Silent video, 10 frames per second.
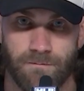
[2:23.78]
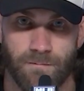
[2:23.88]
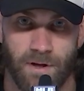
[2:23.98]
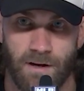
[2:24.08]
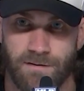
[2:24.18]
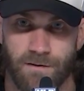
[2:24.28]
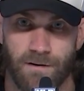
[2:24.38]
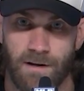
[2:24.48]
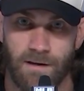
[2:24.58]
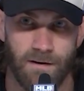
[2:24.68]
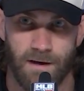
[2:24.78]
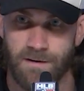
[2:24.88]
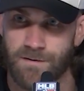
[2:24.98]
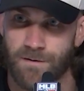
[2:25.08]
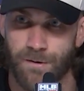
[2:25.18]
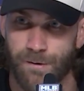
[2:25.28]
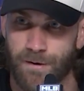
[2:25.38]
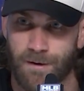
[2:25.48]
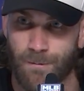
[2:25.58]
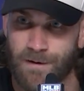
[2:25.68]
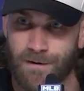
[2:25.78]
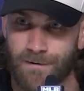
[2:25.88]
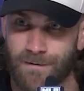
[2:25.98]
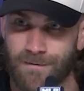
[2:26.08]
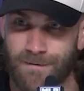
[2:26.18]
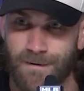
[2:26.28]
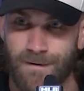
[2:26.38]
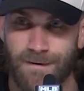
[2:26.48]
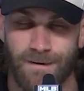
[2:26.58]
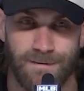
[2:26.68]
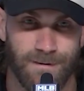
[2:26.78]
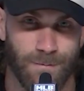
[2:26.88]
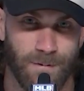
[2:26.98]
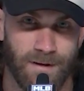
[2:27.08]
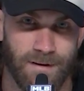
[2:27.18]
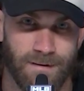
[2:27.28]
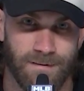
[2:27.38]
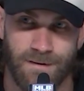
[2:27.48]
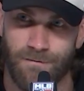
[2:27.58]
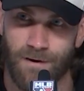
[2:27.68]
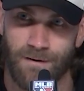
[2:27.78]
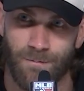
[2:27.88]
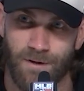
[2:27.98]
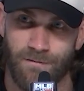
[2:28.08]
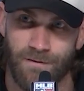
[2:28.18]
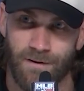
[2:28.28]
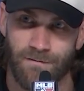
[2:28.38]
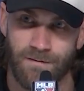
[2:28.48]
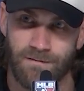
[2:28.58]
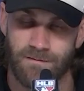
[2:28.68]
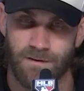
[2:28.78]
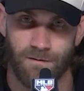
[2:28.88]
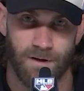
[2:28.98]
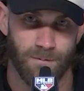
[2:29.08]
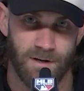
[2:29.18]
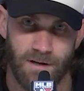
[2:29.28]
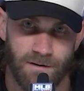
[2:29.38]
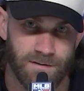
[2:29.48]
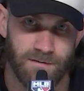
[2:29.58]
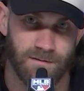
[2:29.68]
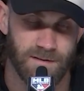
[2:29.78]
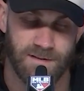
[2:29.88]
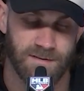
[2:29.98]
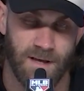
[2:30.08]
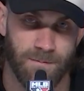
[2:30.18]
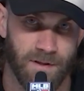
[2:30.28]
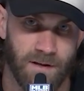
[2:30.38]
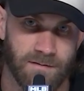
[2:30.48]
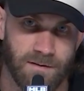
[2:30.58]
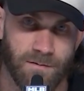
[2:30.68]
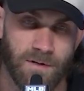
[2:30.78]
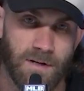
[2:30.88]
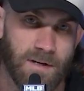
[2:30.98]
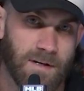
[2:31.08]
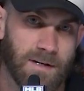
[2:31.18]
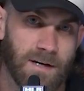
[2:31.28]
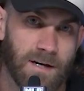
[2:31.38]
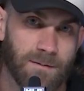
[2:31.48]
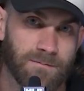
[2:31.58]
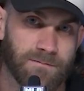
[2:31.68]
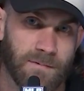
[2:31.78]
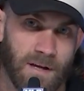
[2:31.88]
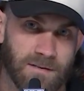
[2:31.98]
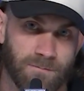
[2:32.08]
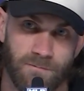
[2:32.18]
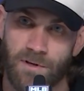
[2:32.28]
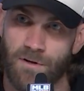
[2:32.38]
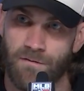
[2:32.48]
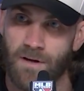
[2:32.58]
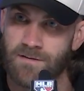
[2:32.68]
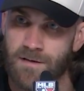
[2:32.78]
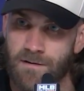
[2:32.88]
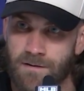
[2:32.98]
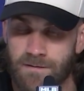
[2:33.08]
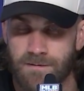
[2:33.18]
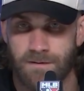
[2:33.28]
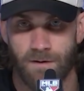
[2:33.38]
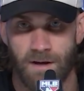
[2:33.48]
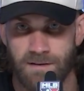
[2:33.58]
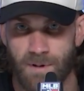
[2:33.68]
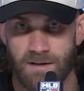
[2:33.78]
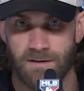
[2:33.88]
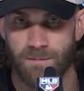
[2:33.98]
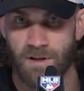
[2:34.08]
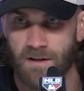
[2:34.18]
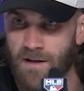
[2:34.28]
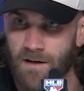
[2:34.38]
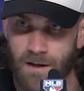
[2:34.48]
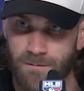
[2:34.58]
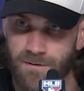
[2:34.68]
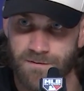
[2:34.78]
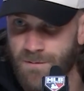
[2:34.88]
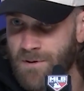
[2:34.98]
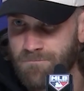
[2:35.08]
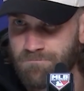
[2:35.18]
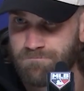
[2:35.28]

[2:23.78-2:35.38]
playing at Turner at a young age, you knew you were going to come in here, and that's going to be a, a, tough crowd to play in front of. And you know, coming in here, is, it's the same thing. So um, they got some really good fans here, and you know, I expect it to be like that in game two as well